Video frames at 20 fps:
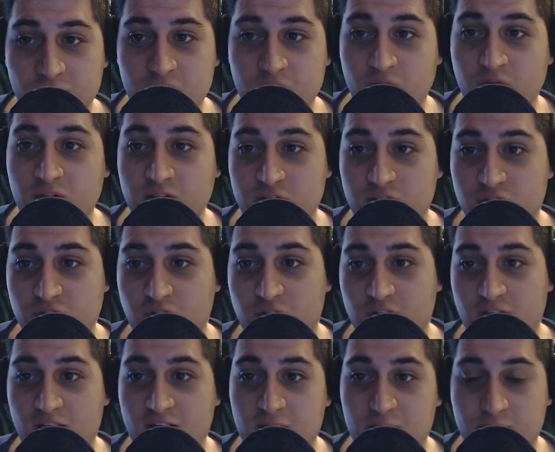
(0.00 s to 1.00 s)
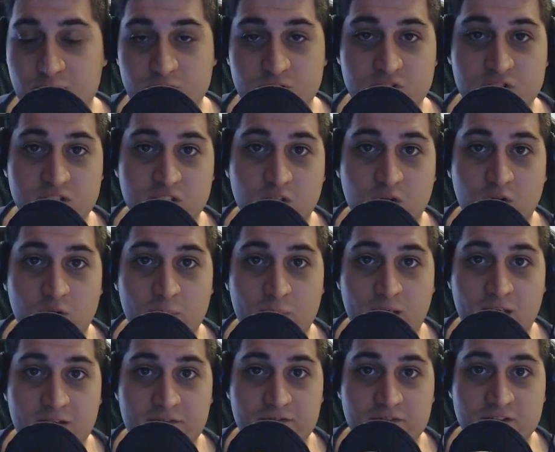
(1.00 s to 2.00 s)
you'll enjoy and appreciate all
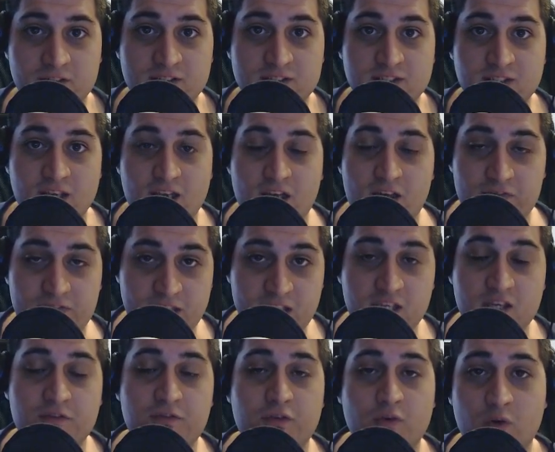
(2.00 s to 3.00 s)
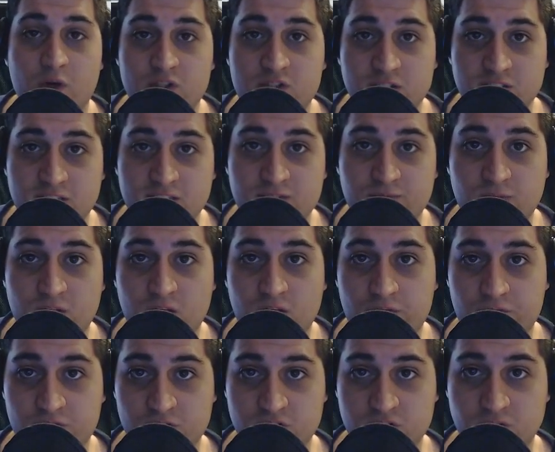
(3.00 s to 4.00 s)
my efforts. Thank you for watching this video
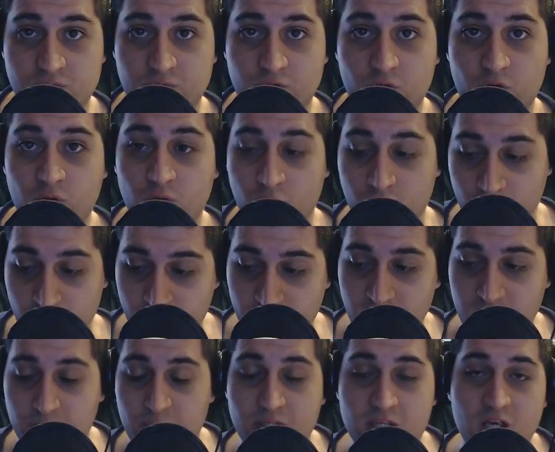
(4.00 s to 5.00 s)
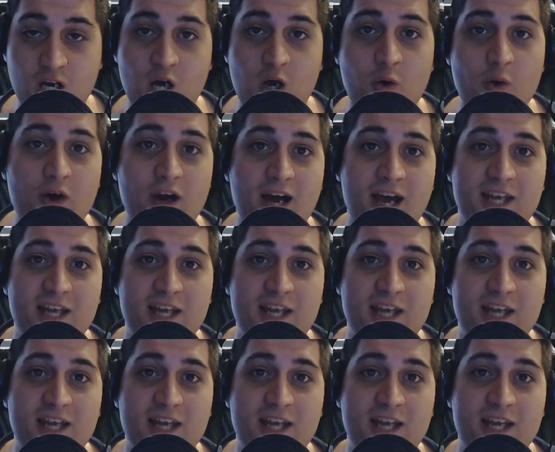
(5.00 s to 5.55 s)
first of all. Here we go, a